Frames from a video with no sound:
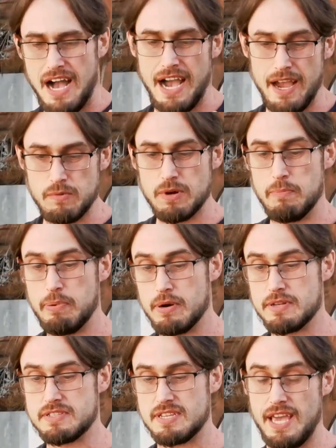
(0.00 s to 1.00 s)
I will
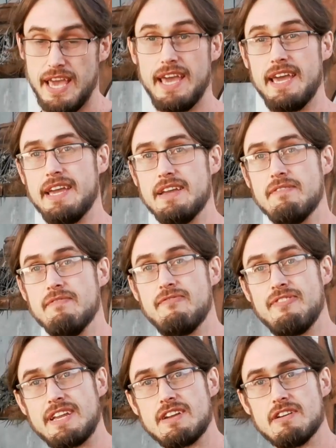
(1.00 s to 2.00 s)
put a
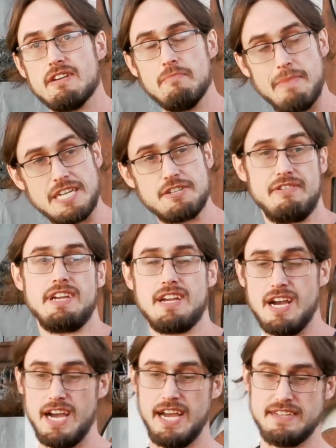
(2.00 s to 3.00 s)
finger measuring
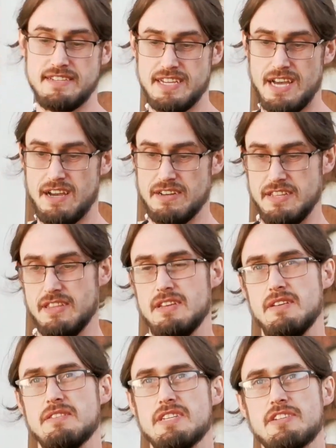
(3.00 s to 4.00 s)
guide down in
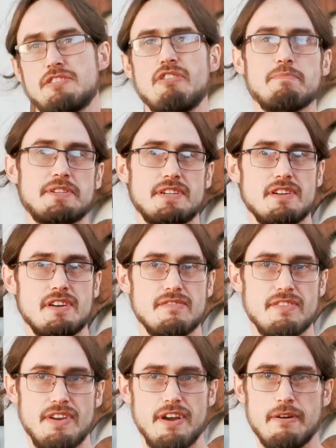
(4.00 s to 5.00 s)
the description
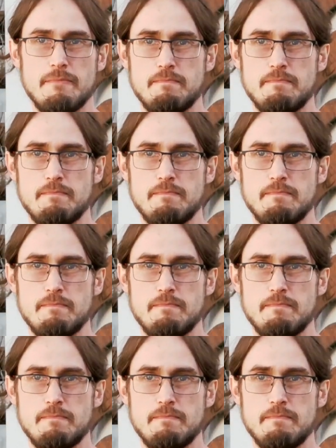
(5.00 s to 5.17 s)
over there.